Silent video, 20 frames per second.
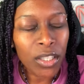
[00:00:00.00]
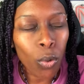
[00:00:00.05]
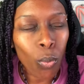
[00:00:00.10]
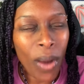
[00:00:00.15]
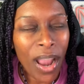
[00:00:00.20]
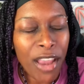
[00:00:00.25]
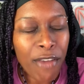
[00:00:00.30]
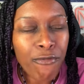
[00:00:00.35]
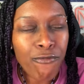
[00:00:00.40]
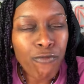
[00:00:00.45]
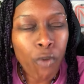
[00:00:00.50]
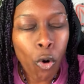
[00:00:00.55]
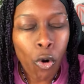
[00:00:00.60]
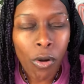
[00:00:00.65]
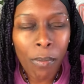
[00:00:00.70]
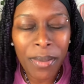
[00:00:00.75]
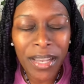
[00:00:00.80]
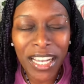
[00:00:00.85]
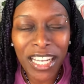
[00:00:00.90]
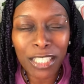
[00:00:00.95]
the way
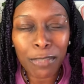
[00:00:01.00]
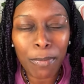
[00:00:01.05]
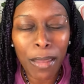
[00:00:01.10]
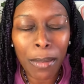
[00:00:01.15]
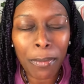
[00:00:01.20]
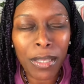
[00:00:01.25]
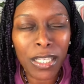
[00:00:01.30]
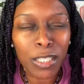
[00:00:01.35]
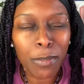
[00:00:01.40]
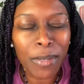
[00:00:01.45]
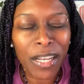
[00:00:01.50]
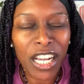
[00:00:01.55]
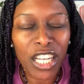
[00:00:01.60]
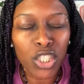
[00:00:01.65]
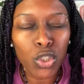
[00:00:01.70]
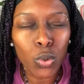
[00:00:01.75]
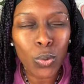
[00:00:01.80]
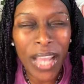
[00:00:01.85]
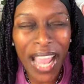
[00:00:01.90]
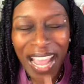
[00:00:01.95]
forward because maybe it's because
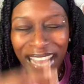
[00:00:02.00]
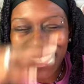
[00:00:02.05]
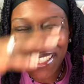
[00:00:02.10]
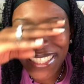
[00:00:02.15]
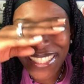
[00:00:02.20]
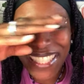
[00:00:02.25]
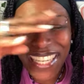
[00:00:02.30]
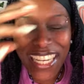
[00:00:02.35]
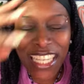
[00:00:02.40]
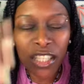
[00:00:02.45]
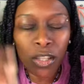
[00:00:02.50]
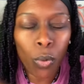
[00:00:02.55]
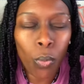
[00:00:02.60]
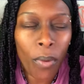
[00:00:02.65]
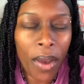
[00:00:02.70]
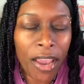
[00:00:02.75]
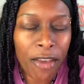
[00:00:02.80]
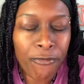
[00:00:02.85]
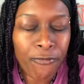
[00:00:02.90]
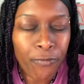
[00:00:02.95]
you can't see the
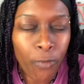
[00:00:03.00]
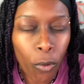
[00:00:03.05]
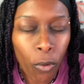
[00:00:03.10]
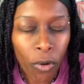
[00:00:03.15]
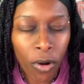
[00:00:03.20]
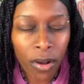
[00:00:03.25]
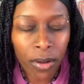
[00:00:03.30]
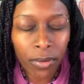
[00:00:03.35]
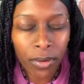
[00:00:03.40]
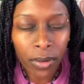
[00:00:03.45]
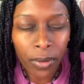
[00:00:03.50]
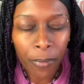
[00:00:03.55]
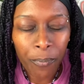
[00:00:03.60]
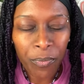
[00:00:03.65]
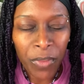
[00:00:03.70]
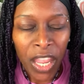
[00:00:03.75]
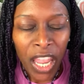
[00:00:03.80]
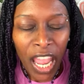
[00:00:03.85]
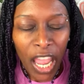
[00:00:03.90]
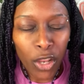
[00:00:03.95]
way forward
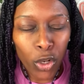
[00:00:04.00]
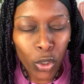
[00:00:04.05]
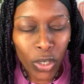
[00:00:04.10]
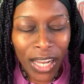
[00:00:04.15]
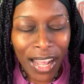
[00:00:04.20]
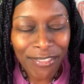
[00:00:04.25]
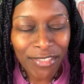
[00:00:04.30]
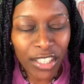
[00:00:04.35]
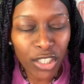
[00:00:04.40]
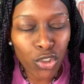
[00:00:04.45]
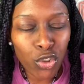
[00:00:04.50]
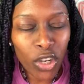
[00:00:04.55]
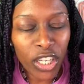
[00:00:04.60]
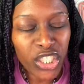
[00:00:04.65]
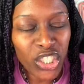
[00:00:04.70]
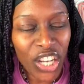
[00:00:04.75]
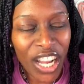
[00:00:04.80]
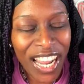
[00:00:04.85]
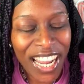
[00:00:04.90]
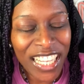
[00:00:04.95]
and you're going to have to
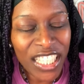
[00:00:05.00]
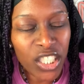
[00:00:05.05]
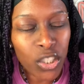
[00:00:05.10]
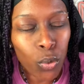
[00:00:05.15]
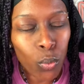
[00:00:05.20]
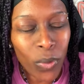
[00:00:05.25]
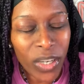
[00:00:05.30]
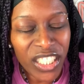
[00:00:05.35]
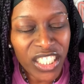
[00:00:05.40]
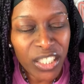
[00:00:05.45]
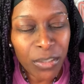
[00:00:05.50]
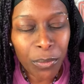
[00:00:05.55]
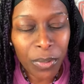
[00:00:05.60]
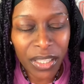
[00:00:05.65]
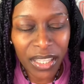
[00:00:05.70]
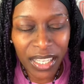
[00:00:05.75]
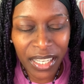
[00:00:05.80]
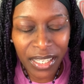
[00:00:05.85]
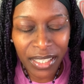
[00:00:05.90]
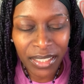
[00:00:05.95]
trust your intuition
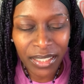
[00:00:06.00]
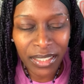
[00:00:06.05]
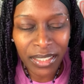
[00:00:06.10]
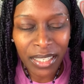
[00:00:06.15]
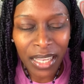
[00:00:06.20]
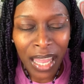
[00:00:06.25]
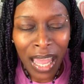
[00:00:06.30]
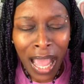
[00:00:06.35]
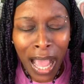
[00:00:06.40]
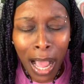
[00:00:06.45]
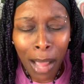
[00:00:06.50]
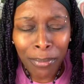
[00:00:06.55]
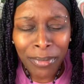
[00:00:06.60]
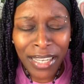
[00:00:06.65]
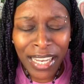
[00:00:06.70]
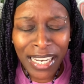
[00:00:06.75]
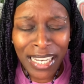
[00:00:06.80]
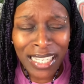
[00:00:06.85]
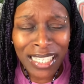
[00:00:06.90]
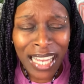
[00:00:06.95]
with this. I'm
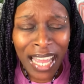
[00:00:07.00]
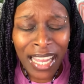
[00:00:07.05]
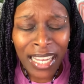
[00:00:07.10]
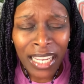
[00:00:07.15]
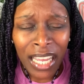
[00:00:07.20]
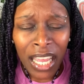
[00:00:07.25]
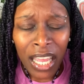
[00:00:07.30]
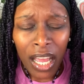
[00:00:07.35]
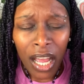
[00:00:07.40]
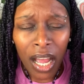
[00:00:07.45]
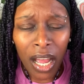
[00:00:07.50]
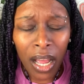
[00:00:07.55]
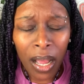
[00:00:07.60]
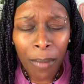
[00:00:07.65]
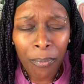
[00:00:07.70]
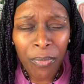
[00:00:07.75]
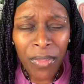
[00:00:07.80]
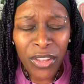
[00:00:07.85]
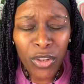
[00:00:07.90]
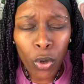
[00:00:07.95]
getting like,
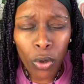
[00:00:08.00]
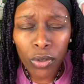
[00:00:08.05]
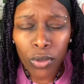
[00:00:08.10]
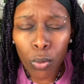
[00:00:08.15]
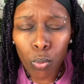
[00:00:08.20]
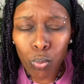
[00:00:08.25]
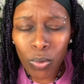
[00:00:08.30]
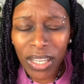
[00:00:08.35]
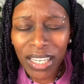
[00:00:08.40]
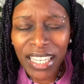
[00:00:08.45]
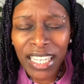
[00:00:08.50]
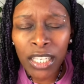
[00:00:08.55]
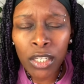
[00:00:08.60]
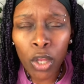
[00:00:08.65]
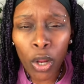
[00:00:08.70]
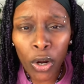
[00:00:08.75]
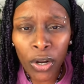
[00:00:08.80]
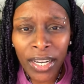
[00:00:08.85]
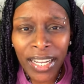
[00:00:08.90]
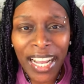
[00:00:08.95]
uh, you're, you're really
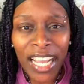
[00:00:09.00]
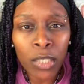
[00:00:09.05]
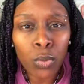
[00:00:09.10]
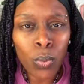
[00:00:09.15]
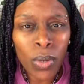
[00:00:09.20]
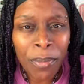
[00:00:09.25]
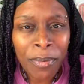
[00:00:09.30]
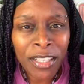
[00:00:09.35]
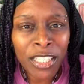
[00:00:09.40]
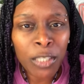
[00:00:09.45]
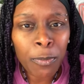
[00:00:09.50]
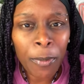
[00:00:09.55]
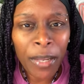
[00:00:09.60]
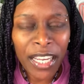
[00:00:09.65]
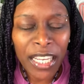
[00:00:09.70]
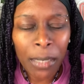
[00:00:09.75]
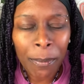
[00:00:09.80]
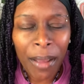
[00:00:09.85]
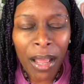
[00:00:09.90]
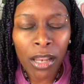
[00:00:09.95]
learning, as we've been
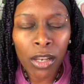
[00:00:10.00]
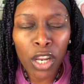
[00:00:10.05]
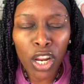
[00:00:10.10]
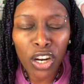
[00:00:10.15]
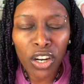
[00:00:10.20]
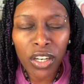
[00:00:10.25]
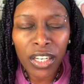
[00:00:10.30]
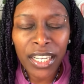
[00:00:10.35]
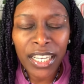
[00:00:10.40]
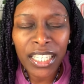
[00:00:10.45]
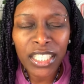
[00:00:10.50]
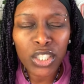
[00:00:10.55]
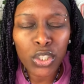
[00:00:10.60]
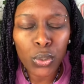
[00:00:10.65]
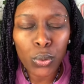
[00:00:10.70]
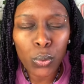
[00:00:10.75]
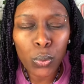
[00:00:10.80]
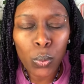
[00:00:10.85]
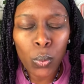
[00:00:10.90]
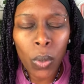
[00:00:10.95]
speaking about, learning
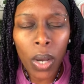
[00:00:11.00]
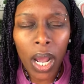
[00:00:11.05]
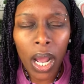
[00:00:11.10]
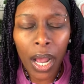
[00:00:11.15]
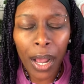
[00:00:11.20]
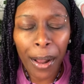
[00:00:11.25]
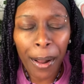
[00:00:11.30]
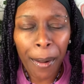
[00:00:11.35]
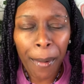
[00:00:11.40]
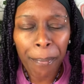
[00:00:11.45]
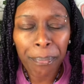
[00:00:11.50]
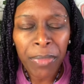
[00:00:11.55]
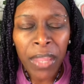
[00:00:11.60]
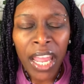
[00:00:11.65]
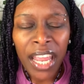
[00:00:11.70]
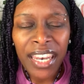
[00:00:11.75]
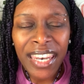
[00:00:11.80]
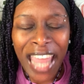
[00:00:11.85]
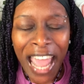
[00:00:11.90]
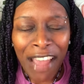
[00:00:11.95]
to um,
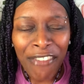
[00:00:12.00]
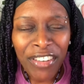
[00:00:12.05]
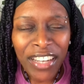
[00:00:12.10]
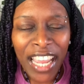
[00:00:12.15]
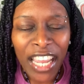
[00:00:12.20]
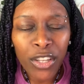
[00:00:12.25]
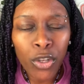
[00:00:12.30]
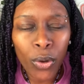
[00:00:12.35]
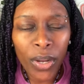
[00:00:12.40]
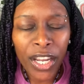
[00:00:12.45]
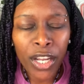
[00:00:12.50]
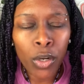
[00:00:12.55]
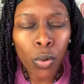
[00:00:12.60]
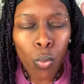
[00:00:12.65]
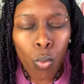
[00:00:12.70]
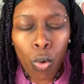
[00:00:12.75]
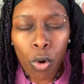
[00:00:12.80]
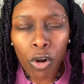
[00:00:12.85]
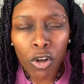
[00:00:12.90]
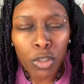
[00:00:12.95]
navigate your inner
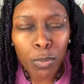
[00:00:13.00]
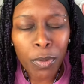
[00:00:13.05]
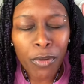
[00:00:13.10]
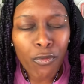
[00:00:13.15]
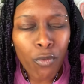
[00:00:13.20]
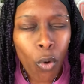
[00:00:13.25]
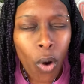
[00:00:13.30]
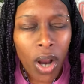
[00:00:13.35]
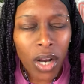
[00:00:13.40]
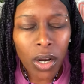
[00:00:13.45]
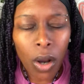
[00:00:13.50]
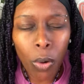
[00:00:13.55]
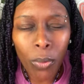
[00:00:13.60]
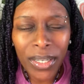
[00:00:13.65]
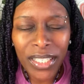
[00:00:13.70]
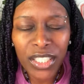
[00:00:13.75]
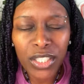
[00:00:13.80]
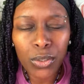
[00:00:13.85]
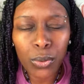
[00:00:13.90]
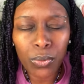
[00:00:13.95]
world. Before I go
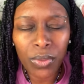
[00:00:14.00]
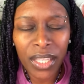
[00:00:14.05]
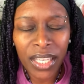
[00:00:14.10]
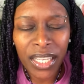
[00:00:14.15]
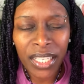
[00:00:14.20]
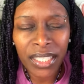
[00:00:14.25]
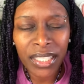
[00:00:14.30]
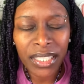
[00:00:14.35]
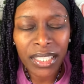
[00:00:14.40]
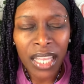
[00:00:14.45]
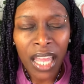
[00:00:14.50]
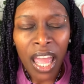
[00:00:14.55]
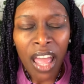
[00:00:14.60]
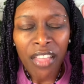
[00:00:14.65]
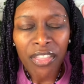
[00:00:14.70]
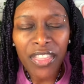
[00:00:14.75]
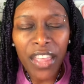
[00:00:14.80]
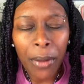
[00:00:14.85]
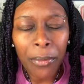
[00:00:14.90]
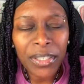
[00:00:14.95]
into this,
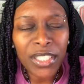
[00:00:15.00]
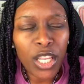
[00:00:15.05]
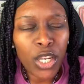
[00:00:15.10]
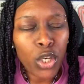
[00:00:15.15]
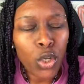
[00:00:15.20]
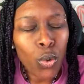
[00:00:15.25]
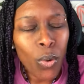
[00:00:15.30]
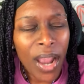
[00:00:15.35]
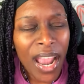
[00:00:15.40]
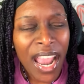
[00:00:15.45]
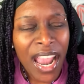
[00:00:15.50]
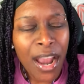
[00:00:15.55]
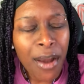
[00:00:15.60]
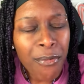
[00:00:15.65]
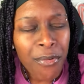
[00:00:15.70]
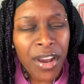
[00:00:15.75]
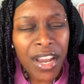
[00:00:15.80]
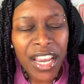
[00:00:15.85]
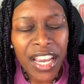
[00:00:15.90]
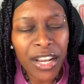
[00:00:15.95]
there is a new
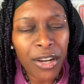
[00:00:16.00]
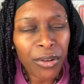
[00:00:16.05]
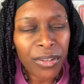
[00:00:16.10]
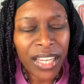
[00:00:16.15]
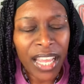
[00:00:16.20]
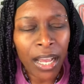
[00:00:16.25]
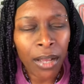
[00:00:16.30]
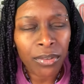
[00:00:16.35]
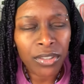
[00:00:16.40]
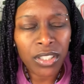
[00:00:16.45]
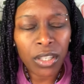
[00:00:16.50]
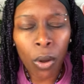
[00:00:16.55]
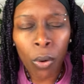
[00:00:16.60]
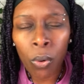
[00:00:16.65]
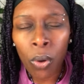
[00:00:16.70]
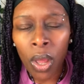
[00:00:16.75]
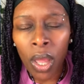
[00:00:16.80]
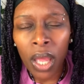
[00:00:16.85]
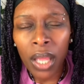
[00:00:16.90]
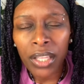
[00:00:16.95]
era here now.
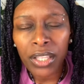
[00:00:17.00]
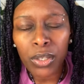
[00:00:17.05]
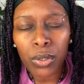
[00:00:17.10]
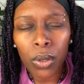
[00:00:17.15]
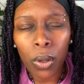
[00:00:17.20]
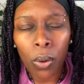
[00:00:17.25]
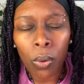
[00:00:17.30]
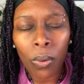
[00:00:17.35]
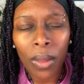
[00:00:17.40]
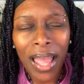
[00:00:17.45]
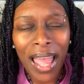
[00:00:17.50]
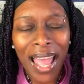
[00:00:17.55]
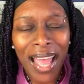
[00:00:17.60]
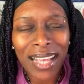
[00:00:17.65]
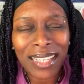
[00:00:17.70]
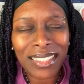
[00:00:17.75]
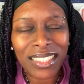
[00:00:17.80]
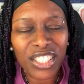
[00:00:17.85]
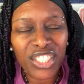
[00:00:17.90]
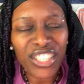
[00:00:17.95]
So, you know,
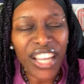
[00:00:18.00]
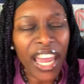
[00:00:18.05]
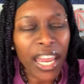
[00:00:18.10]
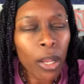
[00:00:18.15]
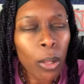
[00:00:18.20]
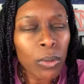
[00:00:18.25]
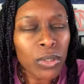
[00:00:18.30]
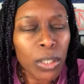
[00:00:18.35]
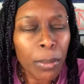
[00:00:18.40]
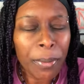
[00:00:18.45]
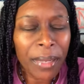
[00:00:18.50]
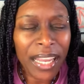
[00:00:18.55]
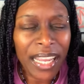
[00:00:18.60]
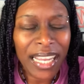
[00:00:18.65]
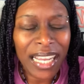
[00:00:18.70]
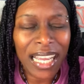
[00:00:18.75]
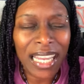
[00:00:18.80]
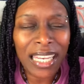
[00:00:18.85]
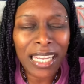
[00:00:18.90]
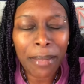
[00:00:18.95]
as shadows are
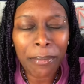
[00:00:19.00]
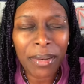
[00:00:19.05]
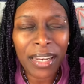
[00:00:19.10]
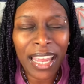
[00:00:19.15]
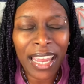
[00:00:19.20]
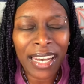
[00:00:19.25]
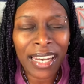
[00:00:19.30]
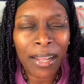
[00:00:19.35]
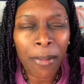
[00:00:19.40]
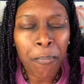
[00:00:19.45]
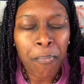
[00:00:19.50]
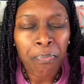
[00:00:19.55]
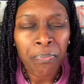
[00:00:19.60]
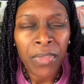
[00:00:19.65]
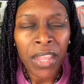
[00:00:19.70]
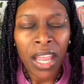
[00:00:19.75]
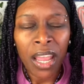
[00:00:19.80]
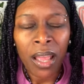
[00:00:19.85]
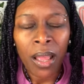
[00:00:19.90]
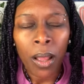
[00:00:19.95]
being eliminated,
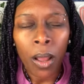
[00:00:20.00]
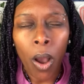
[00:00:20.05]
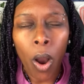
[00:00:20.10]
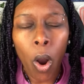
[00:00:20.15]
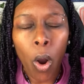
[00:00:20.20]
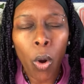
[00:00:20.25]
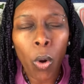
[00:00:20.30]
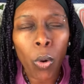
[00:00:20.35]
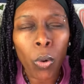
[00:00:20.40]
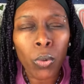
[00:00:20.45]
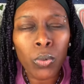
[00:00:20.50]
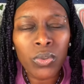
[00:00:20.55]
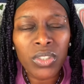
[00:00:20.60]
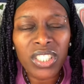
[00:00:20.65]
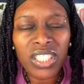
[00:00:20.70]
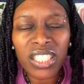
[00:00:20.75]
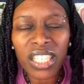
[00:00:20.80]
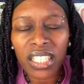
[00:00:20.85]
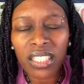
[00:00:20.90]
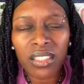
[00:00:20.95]
old
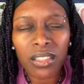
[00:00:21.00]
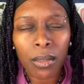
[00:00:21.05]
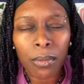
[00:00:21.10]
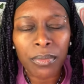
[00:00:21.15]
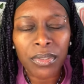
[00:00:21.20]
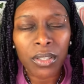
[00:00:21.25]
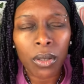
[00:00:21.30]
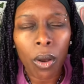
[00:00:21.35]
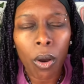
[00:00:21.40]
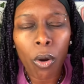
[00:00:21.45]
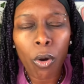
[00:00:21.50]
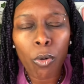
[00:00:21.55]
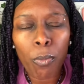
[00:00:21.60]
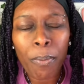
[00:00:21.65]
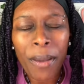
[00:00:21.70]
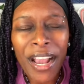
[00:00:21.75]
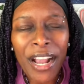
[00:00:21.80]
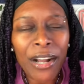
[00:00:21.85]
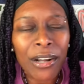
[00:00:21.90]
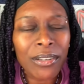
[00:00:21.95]
systems, so old
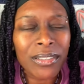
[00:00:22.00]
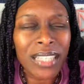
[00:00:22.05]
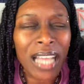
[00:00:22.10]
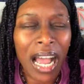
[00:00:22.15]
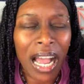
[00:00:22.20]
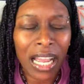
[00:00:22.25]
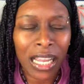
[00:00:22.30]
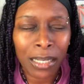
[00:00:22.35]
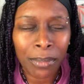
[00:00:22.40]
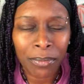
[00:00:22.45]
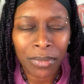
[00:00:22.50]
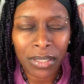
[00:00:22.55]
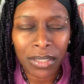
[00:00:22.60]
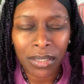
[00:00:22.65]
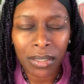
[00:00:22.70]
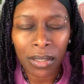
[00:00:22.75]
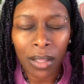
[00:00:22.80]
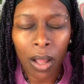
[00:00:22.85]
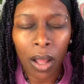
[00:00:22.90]
paradigms,